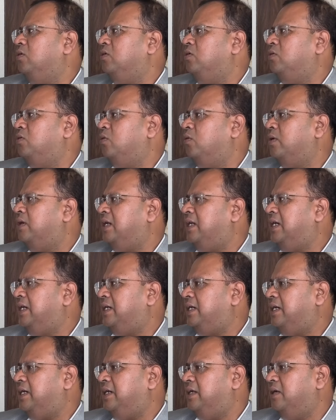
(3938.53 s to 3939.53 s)

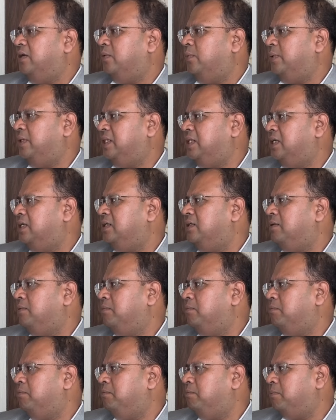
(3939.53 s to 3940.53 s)
correlated with the
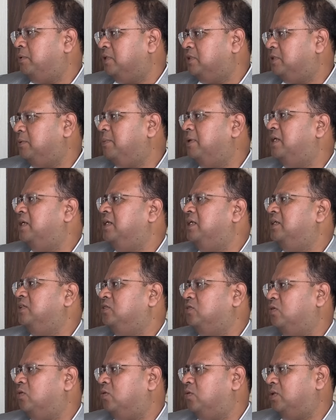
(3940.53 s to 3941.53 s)
possible earnings
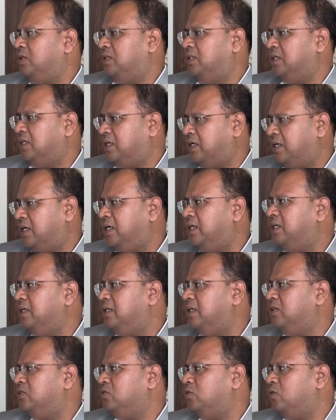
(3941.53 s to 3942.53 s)
growth, the current
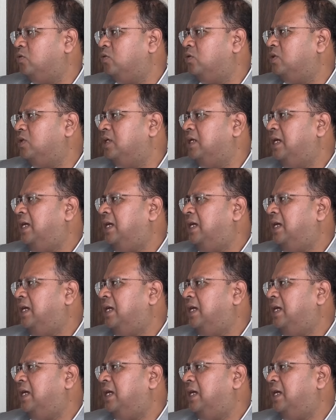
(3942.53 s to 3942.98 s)
earnings growth